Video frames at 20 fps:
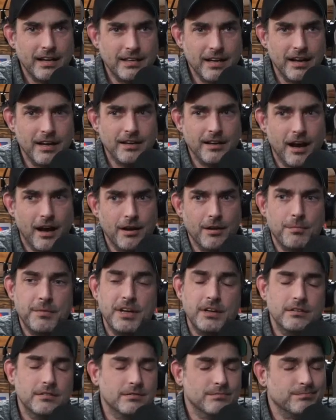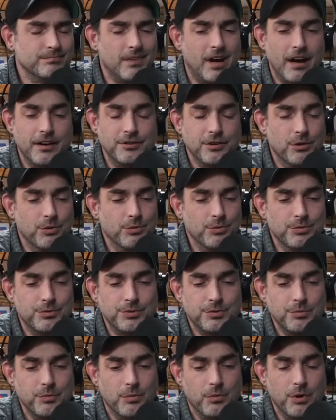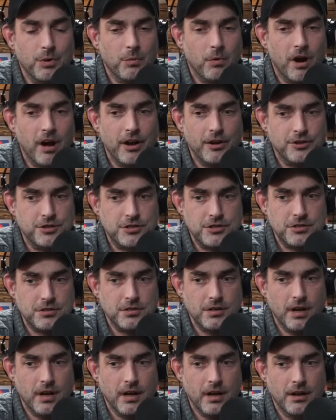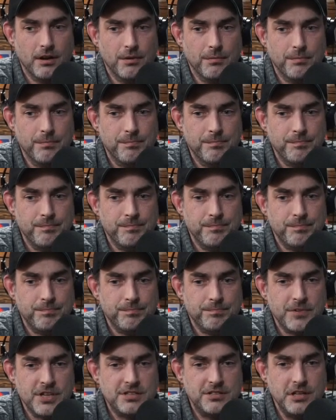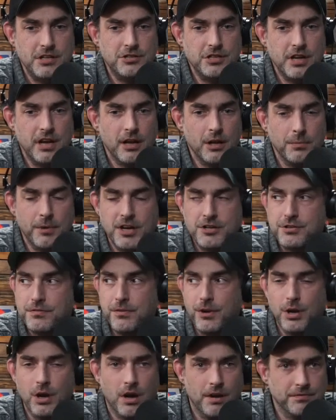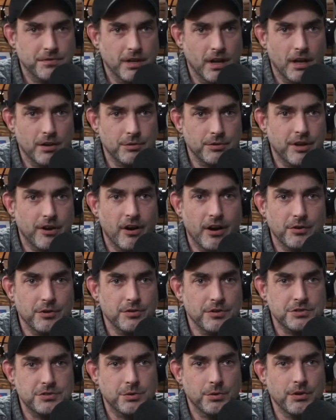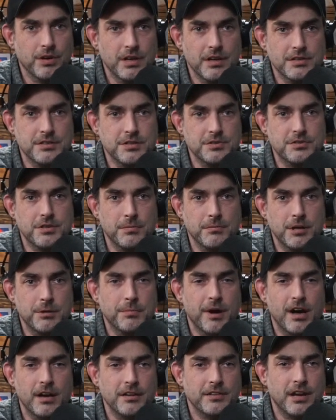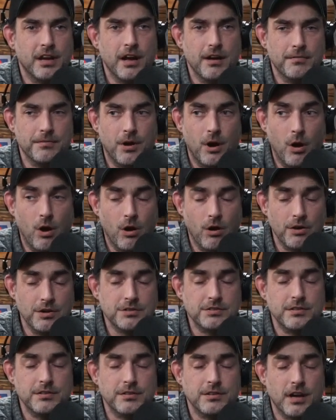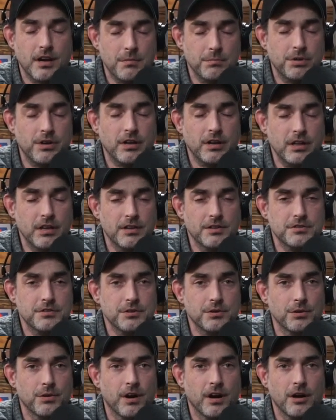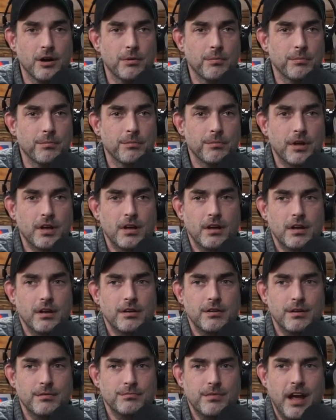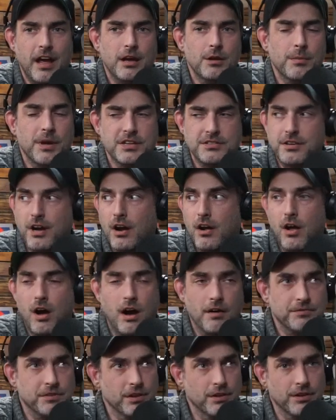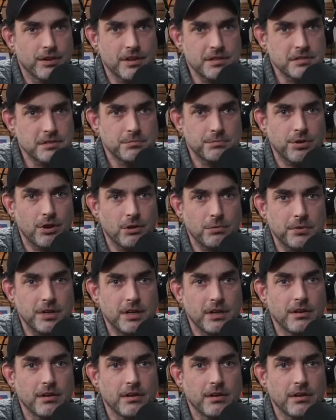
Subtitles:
get not. I mean, I don't want to watch CG animation very often. I don't care how good the story is. There's something about it that I have a hard time plugging into. Anime style often doesn't plug me